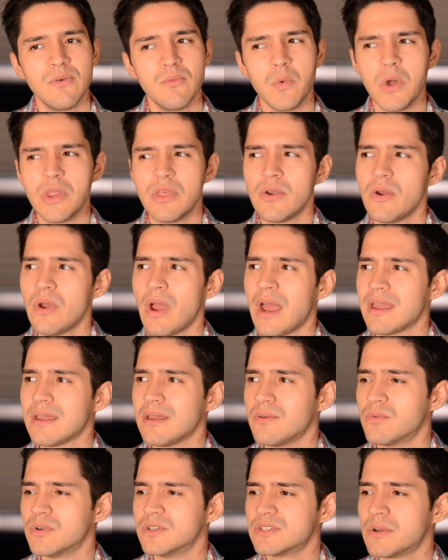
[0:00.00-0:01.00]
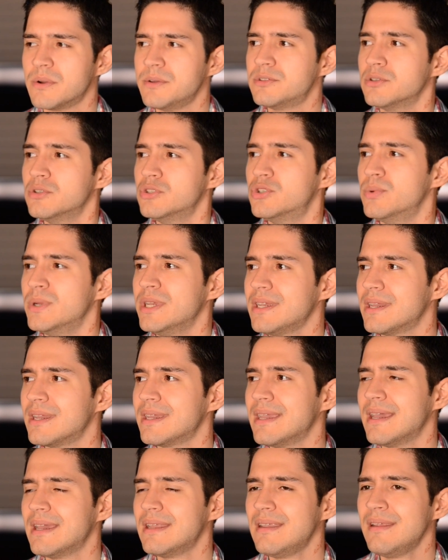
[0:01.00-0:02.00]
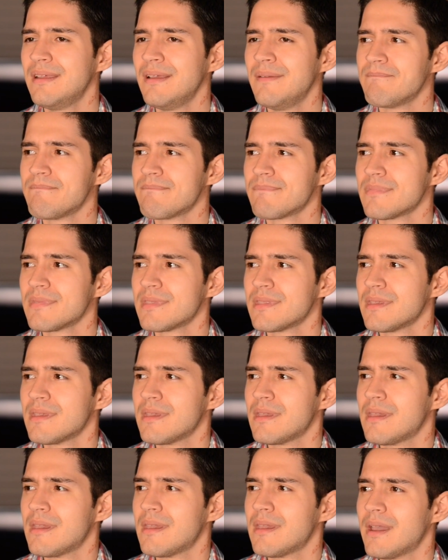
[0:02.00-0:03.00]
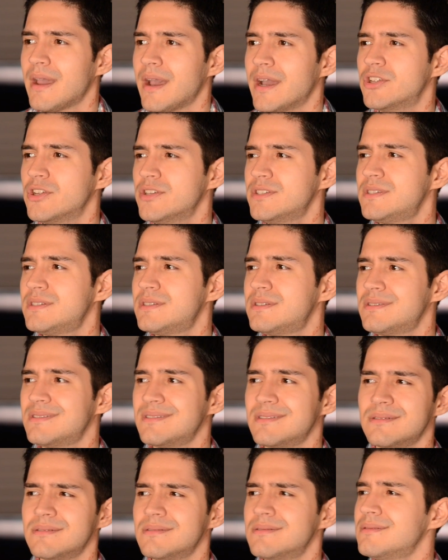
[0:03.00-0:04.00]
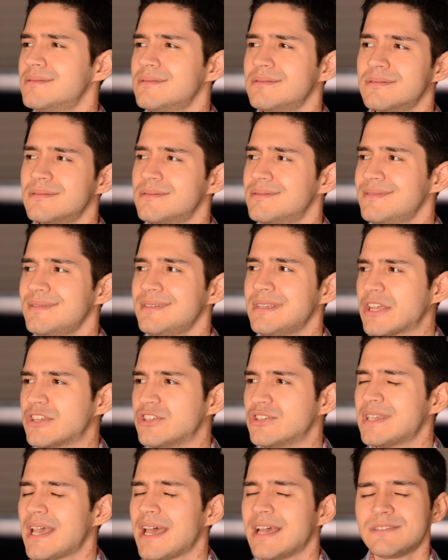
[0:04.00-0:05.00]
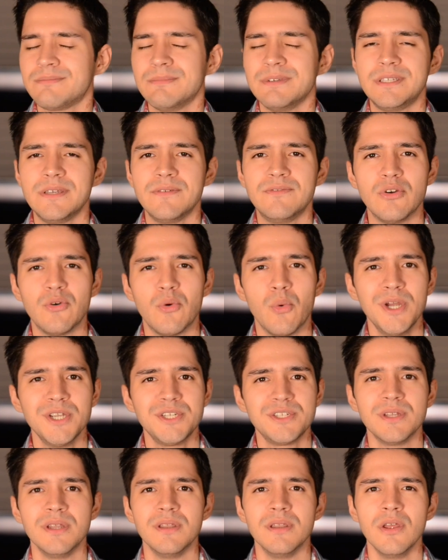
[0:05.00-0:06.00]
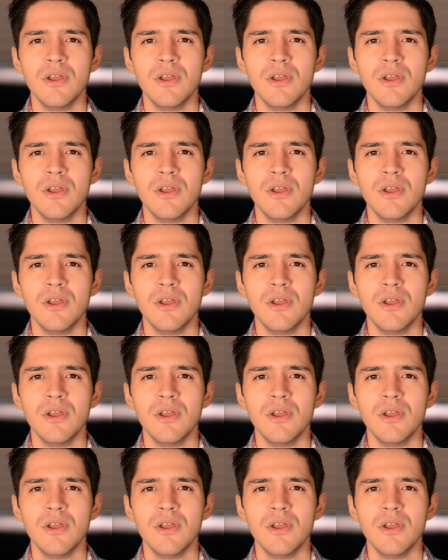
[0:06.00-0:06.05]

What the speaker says: whether I was going to drink again, I just asked myself the question,